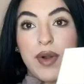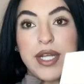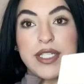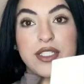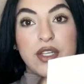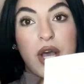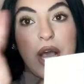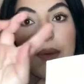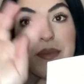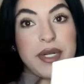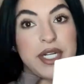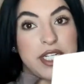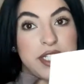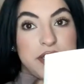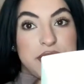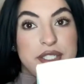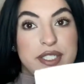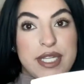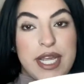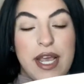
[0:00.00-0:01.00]
So I'm gonna
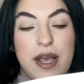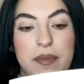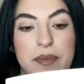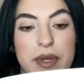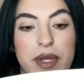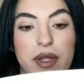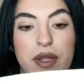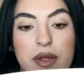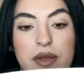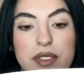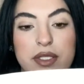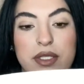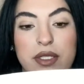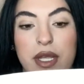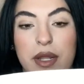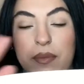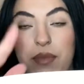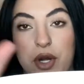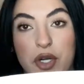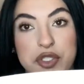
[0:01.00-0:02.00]
just stay up and close
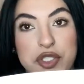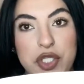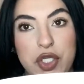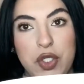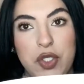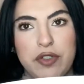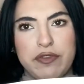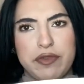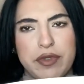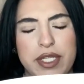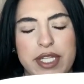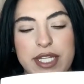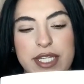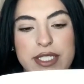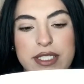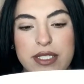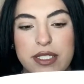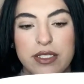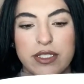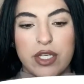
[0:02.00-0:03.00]
and personal with this.
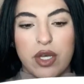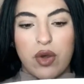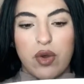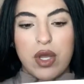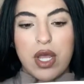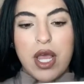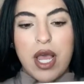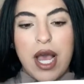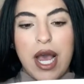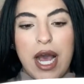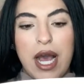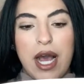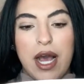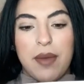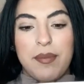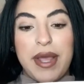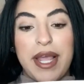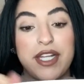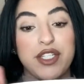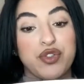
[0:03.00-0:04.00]
So um,
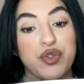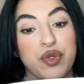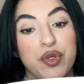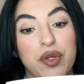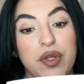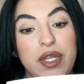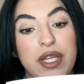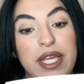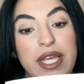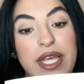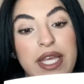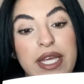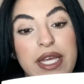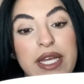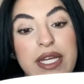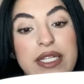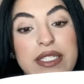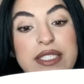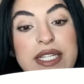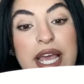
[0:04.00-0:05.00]
a
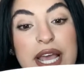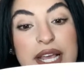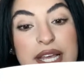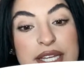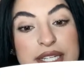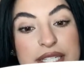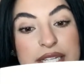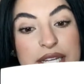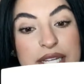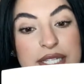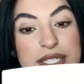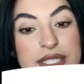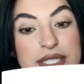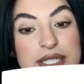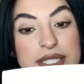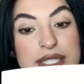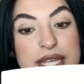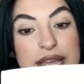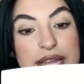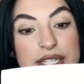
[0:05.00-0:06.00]
truly decadent
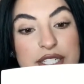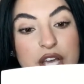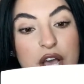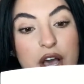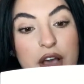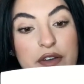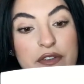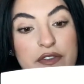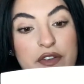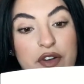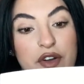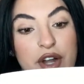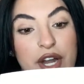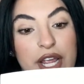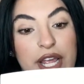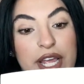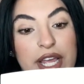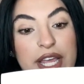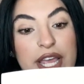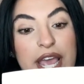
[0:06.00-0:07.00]
scent
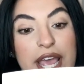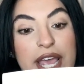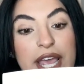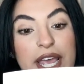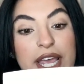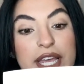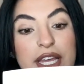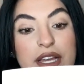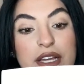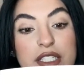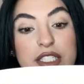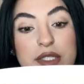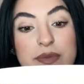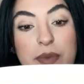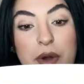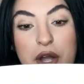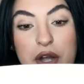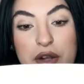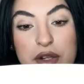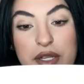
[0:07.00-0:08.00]
offering a
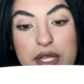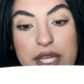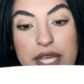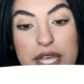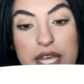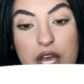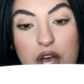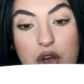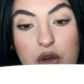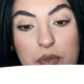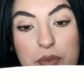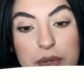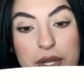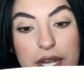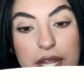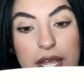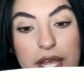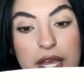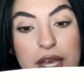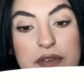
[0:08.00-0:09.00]
sparkling
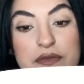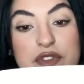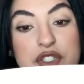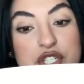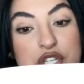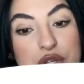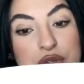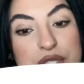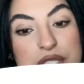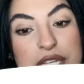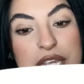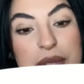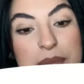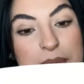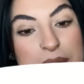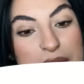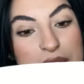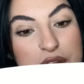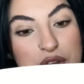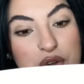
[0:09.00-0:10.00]
opening of juicy
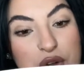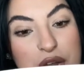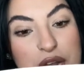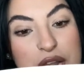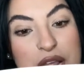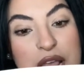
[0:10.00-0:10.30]
mandarin